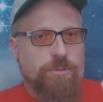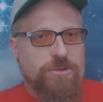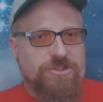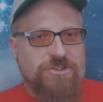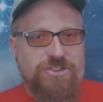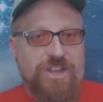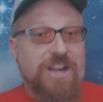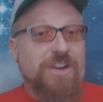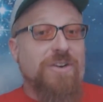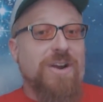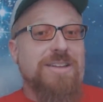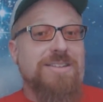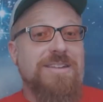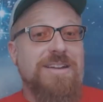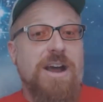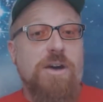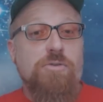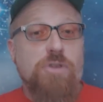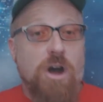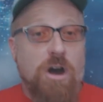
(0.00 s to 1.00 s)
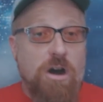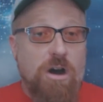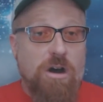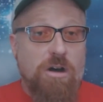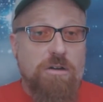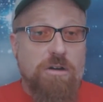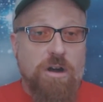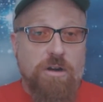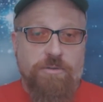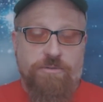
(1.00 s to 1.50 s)
cigarettes and
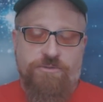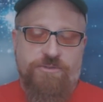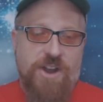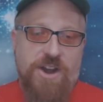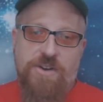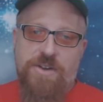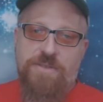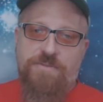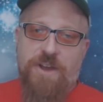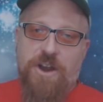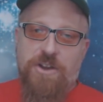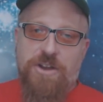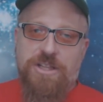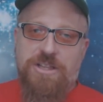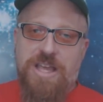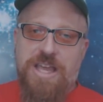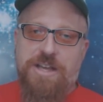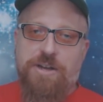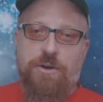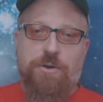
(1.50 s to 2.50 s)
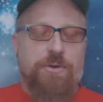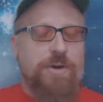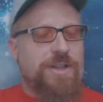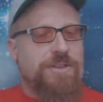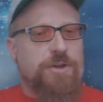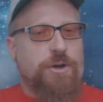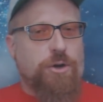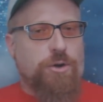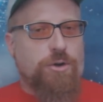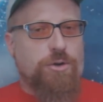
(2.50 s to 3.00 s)
alcohol are very, very legal,
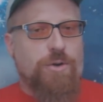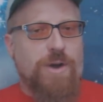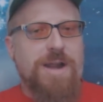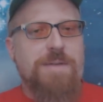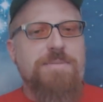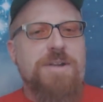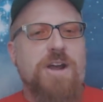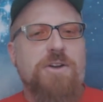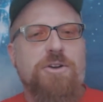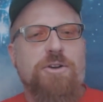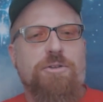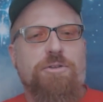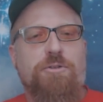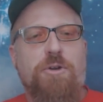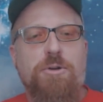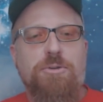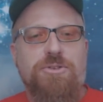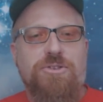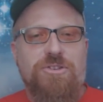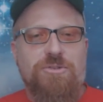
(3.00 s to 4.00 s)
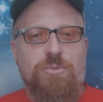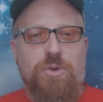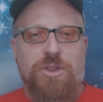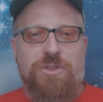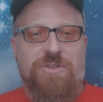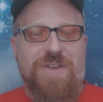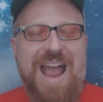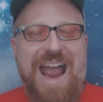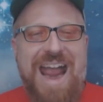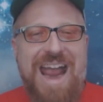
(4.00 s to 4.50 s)
and they're crammed down our throats
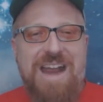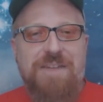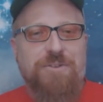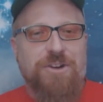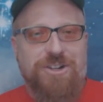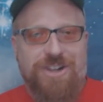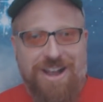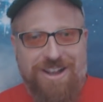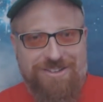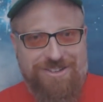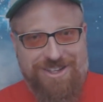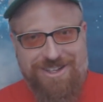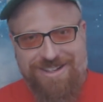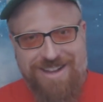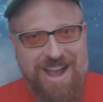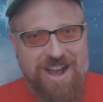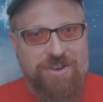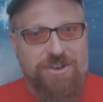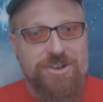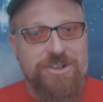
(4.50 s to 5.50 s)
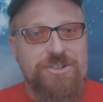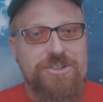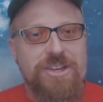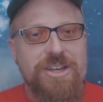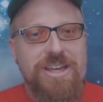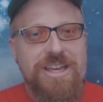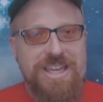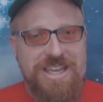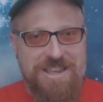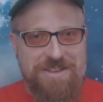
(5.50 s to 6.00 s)
with advertising dollars,
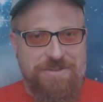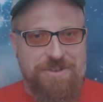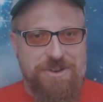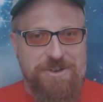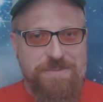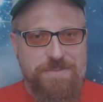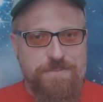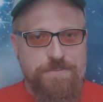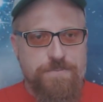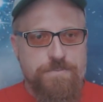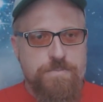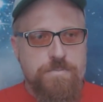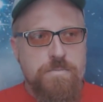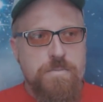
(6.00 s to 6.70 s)
even.